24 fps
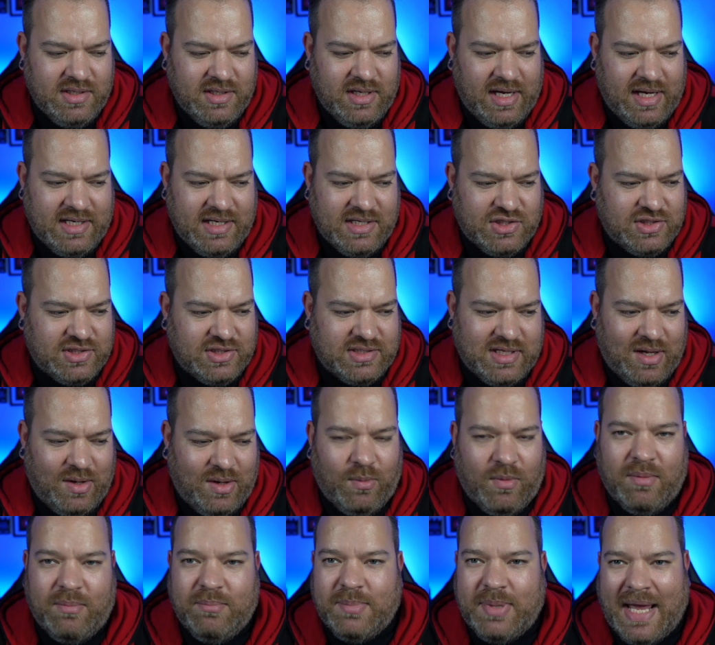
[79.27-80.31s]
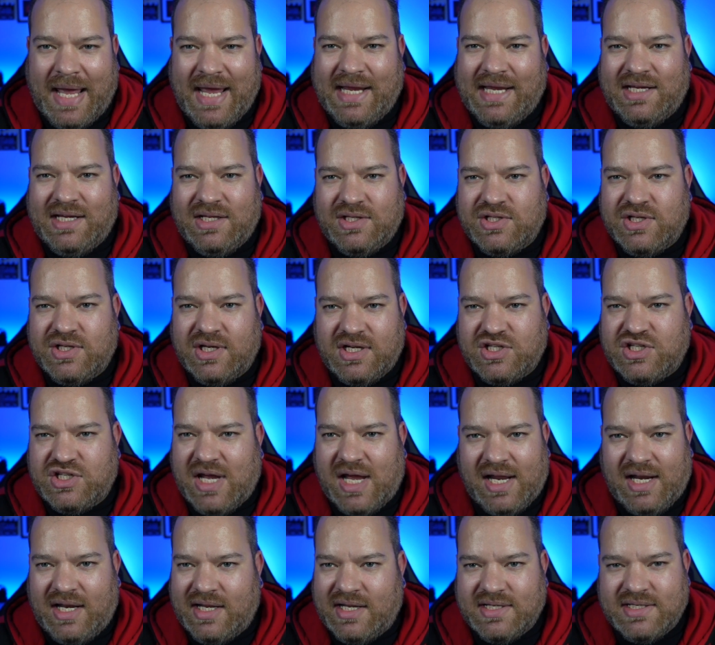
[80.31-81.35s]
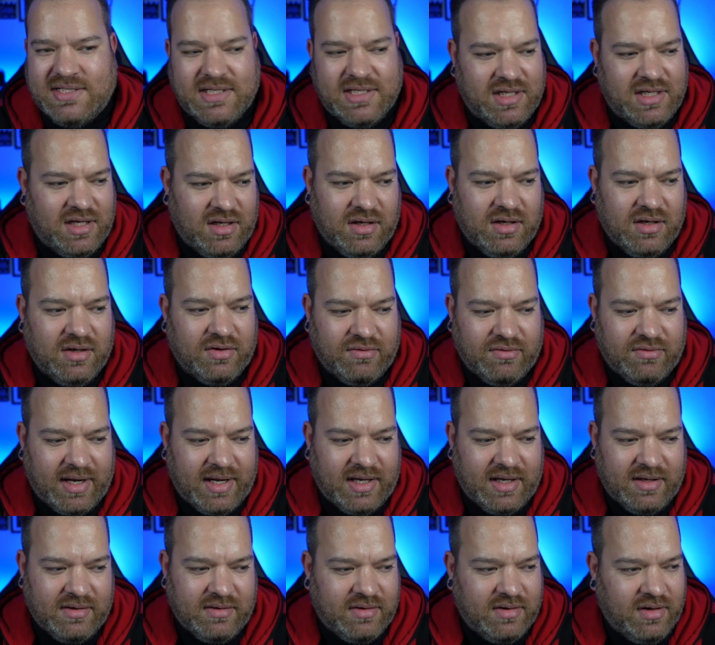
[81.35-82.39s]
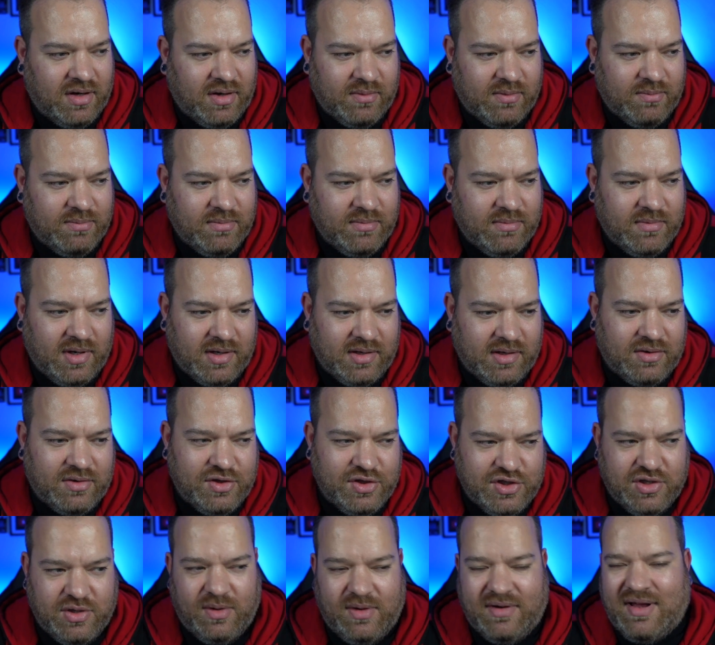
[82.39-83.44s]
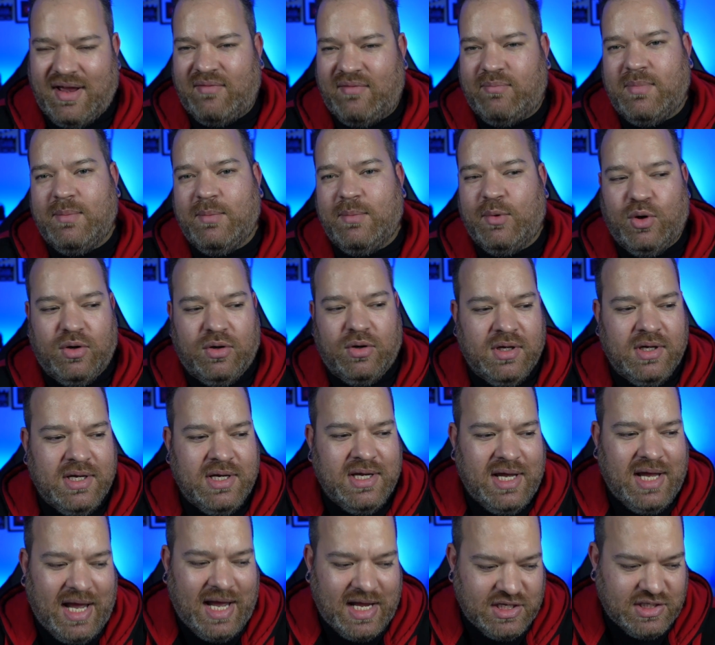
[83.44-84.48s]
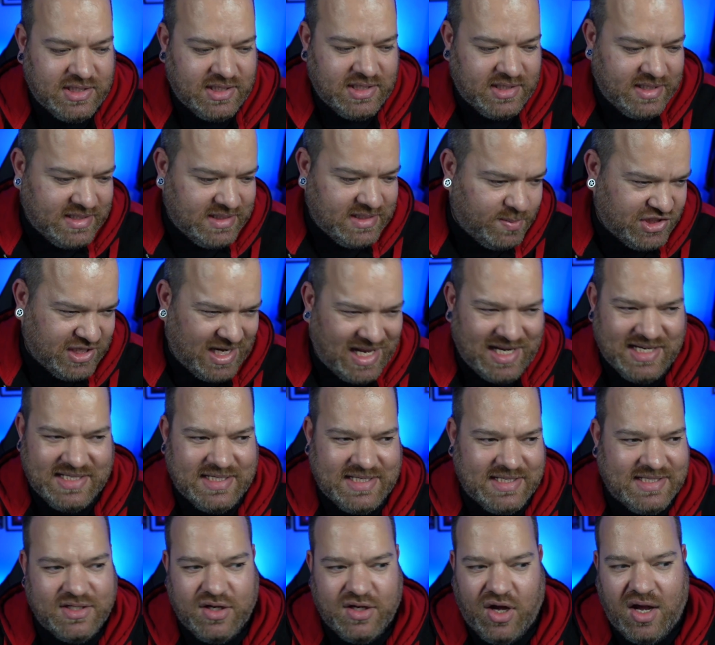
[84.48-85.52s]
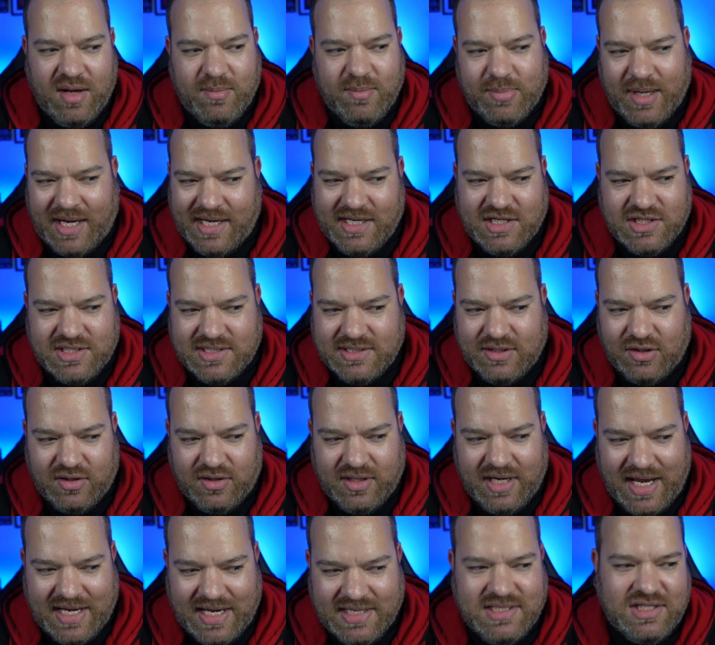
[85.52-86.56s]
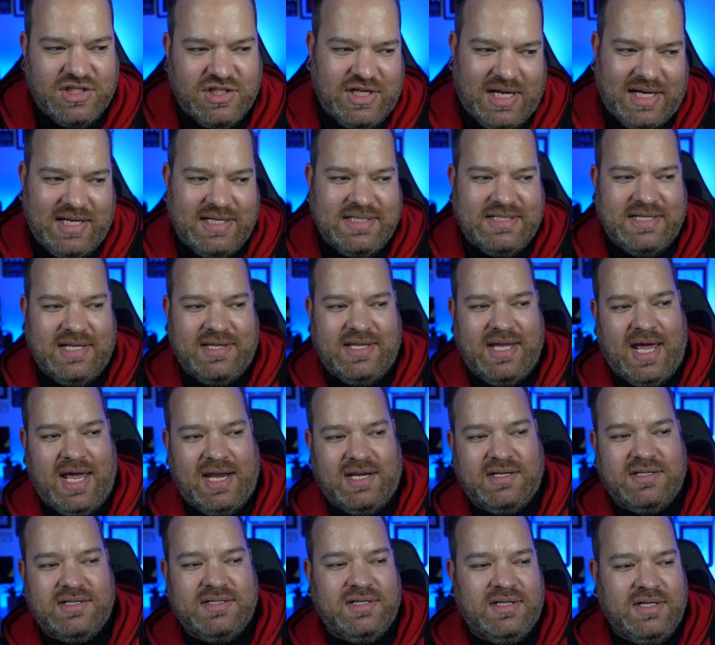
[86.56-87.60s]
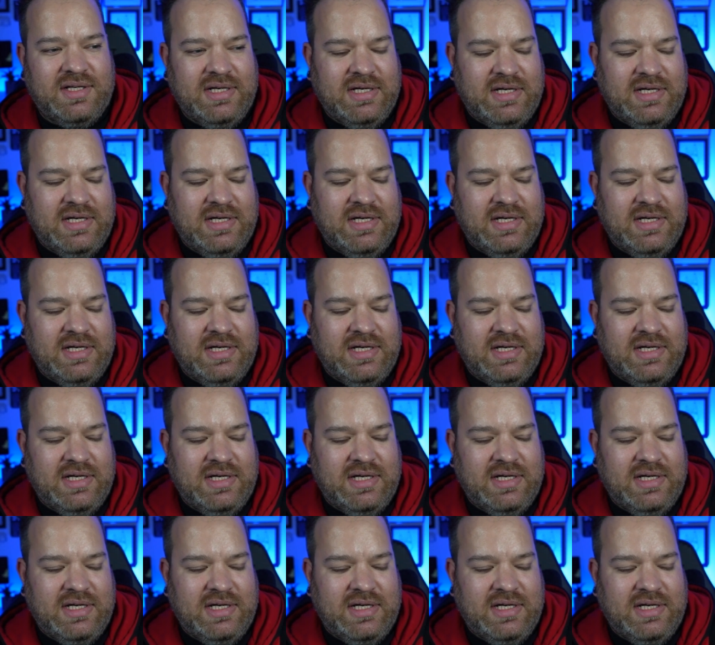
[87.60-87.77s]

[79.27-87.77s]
And it's just like one page and a checklist. And you're like, oh, great. You know, like, could you have given me more? Actually, this checklist is 9 pages long. It has the checklist at the end.